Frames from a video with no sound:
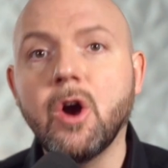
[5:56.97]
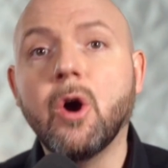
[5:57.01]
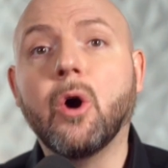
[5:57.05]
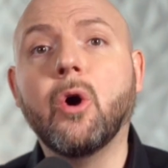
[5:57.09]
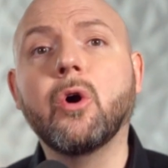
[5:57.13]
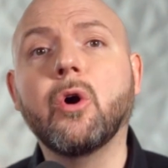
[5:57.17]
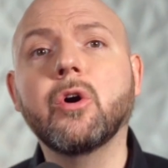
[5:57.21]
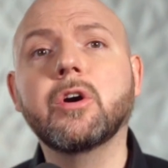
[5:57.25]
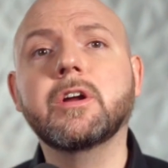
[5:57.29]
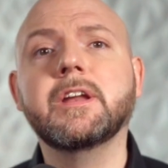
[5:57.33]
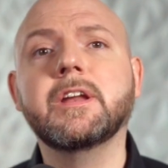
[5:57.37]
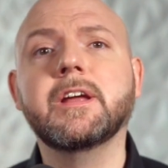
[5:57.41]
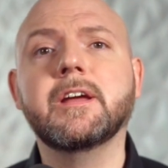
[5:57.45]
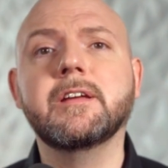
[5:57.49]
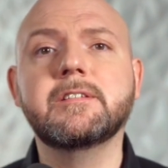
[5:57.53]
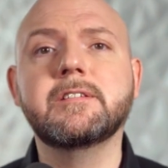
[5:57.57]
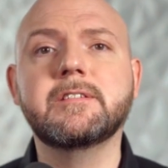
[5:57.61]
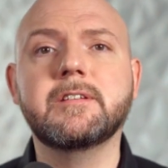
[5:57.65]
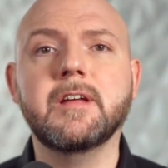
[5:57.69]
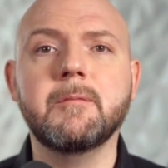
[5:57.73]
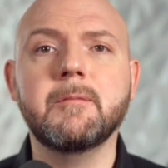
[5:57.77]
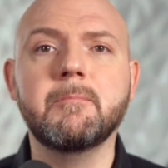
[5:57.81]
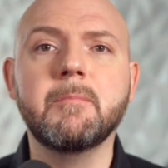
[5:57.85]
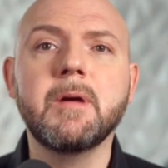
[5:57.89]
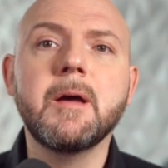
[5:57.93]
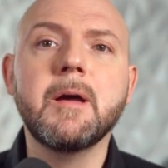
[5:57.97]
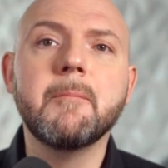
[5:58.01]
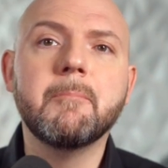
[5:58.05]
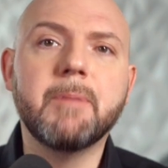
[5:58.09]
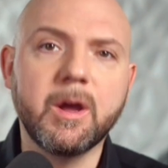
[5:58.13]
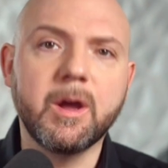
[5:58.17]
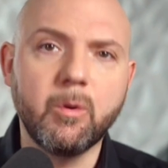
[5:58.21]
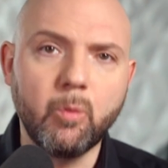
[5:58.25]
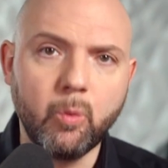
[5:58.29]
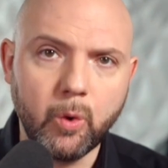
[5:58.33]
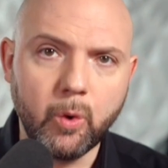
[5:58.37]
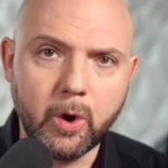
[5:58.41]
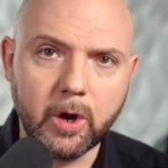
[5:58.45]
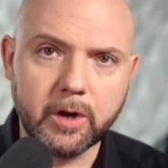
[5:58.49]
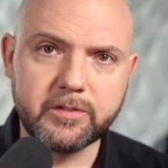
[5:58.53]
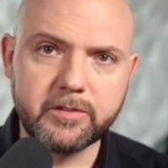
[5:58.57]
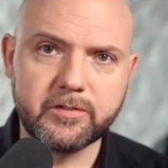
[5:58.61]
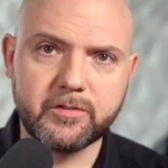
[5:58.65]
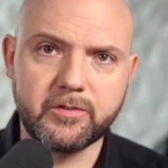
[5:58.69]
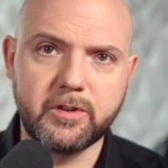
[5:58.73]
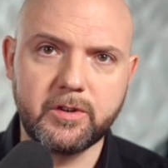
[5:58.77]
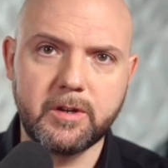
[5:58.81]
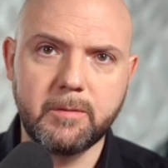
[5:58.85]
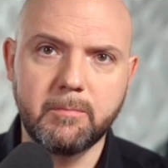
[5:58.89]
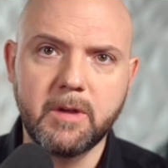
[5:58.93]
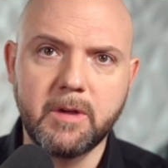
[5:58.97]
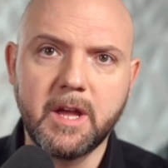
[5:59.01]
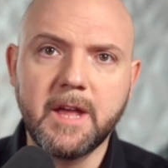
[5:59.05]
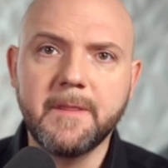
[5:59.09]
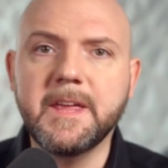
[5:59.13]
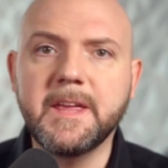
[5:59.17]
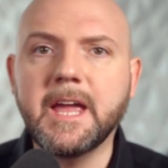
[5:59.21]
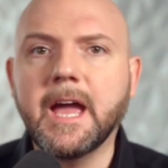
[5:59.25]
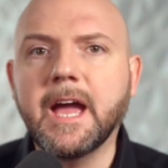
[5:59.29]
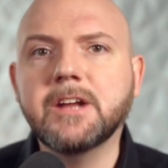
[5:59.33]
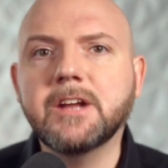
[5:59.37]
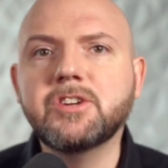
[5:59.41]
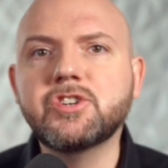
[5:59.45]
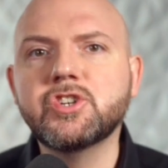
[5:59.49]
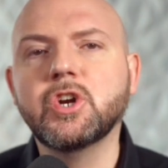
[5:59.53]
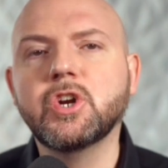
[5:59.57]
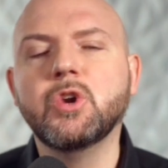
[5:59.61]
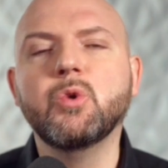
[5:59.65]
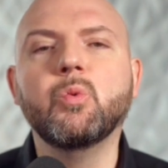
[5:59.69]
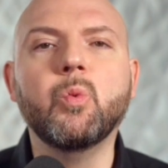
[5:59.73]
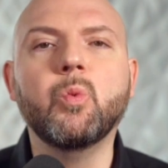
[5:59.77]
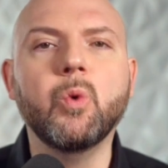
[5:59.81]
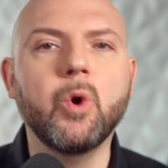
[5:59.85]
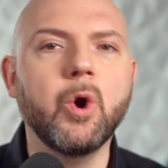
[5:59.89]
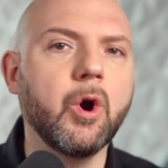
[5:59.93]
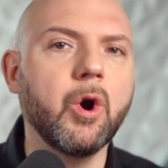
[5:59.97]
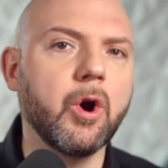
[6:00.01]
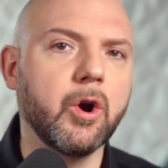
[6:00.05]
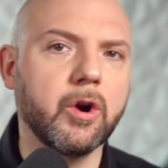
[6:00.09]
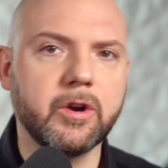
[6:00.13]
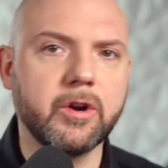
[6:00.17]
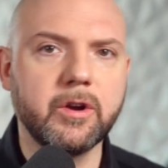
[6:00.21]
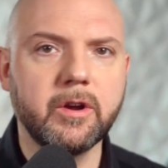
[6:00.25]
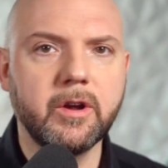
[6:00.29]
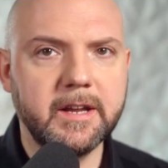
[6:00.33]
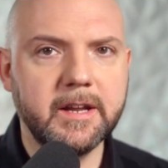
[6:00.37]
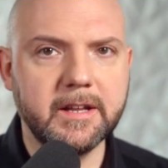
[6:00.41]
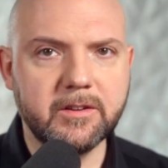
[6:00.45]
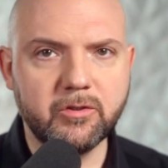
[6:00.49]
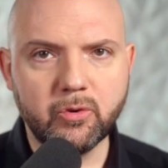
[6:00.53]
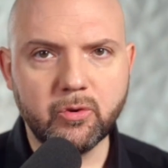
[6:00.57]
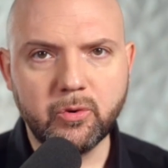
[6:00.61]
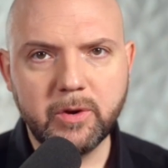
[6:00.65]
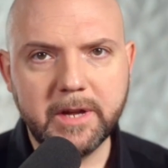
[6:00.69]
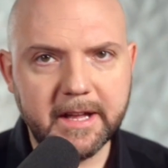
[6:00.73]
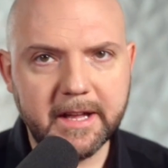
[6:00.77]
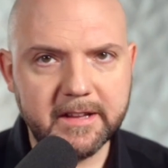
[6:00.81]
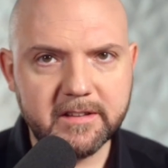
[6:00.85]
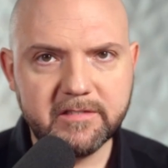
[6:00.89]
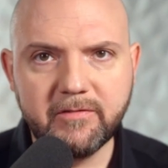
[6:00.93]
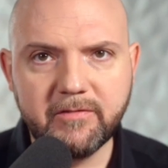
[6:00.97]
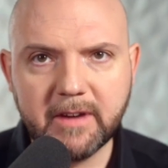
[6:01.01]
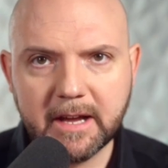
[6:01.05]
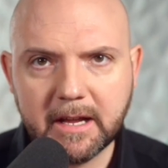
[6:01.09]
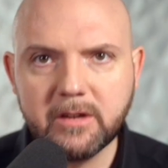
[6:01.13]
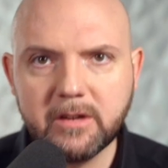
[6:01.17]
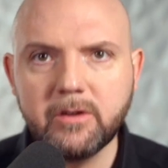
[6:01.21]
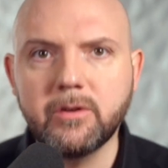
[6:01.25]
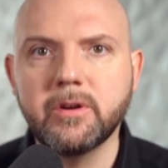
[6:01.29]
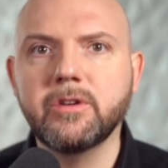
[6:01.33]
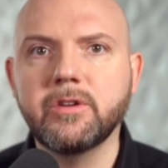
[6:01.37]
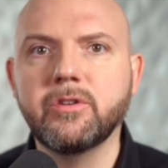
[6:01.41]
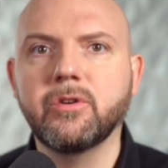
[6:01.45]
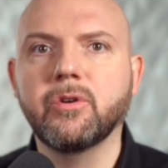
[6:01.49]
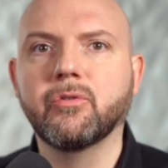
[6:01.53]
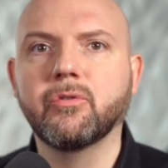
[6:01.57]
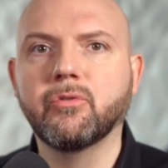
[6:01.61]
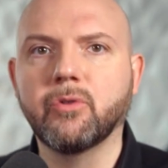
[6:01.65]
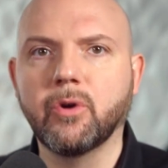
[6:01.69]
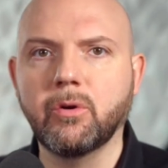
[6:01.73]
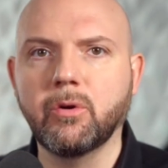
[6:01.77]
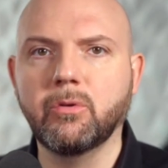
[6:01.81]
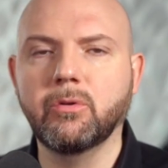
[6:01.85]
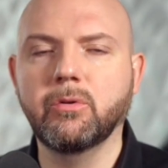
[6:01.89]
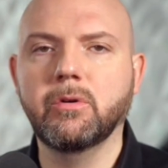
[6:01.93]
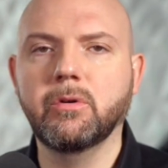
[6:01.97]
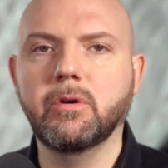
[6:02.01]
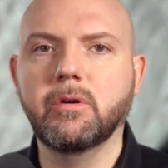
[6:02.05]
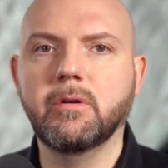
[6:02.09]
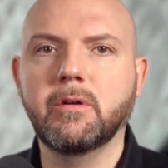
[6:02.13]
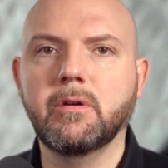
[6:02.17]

organize them by work stream, the actual work that creates value in your role.